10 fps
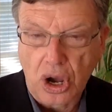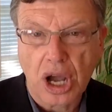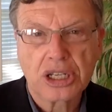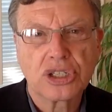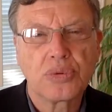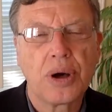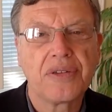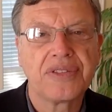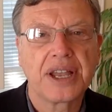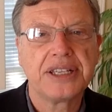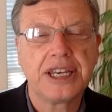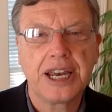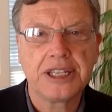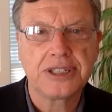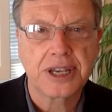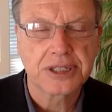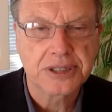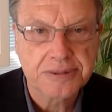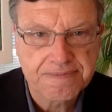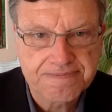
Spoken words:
August 12, 1986.